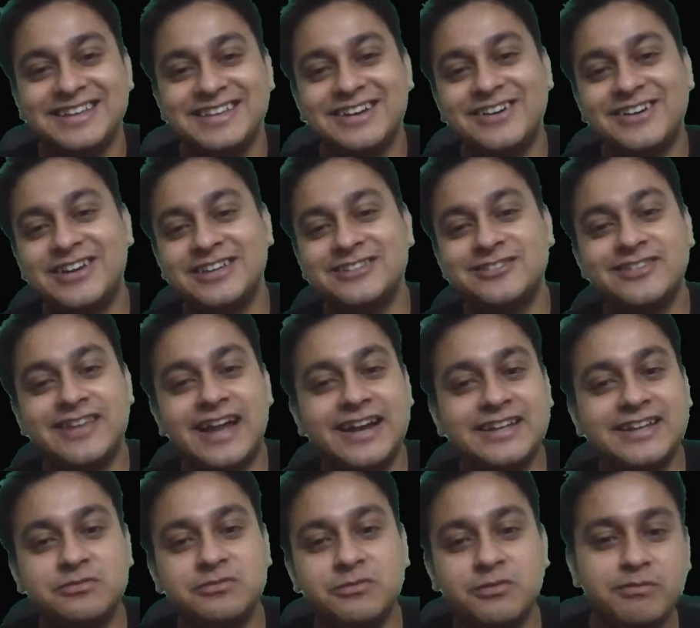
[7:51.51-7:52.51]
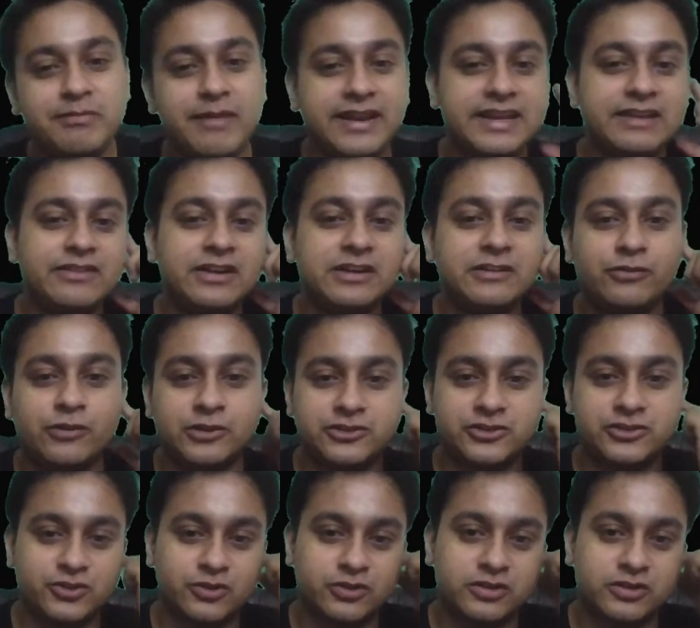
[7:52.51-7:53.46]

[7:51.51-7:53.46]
Okay, so that is many one for sure.